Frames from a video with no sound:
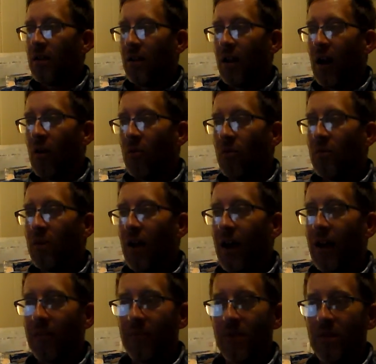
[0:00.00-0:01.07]
you know,
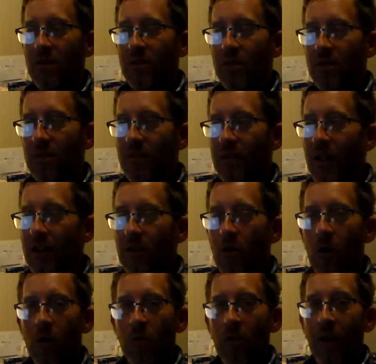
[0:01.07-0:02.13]
that
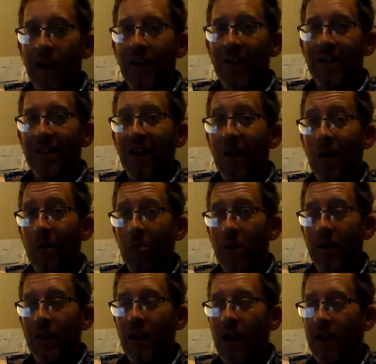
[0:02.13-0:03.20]
car ran
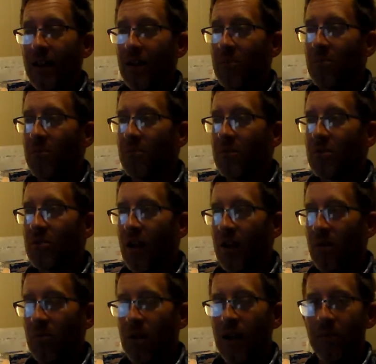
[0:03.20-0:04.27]
terribly, and I kept
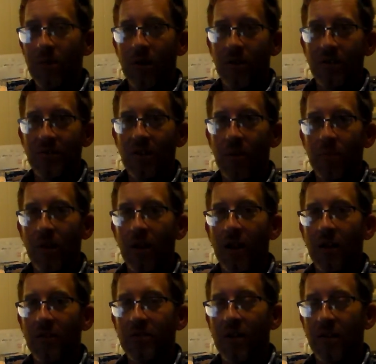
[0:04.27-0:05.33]
trying to blame it on something
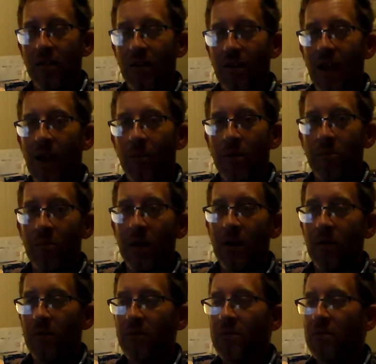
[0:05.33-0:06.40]
else, like the timing
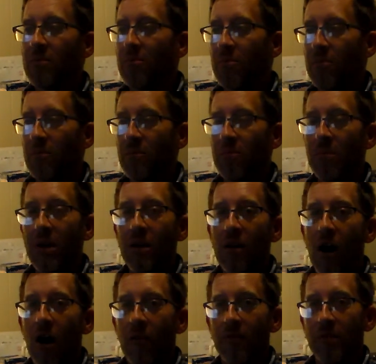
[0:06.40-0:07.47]
belt being
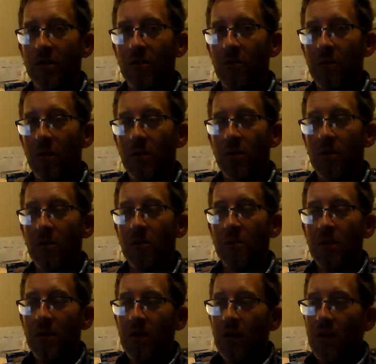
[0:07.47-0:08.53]
off a tooth or two,
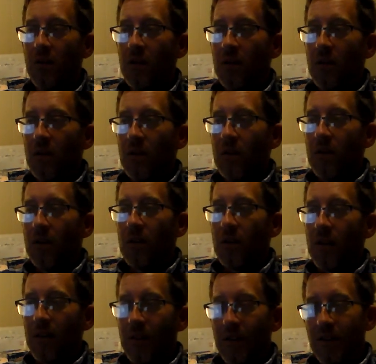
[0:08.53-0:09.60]

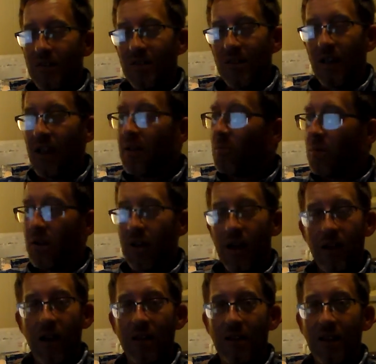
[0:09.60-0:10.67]
and this and that. But
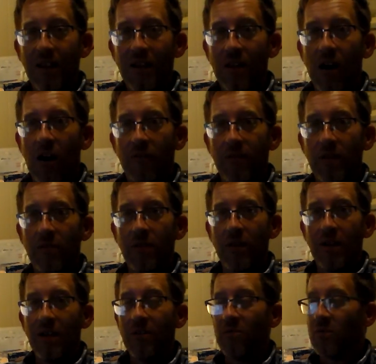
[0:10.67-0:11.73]
I got the head off of
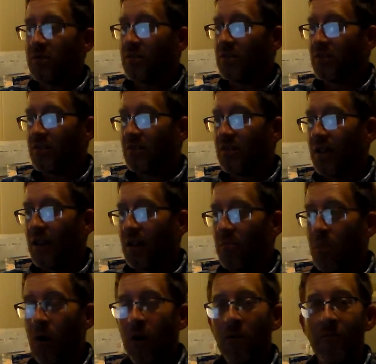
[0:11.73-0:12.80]
it, and it was just had a
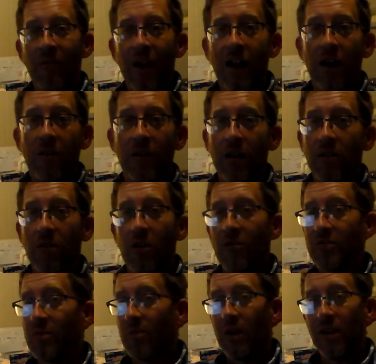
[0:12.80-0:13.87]
burn valve. I don't know
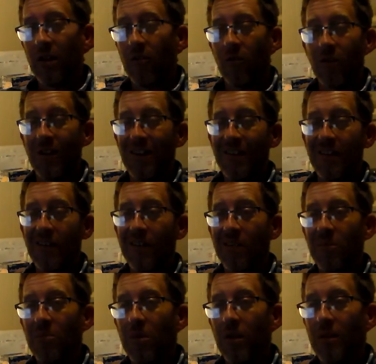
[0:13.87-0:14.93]
if somebody overheated
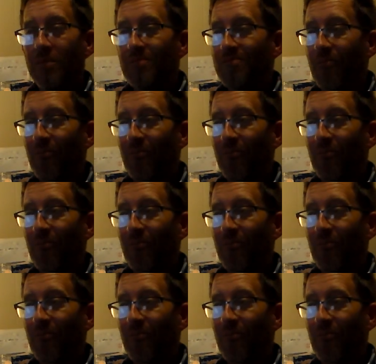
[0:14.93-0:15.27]
it, but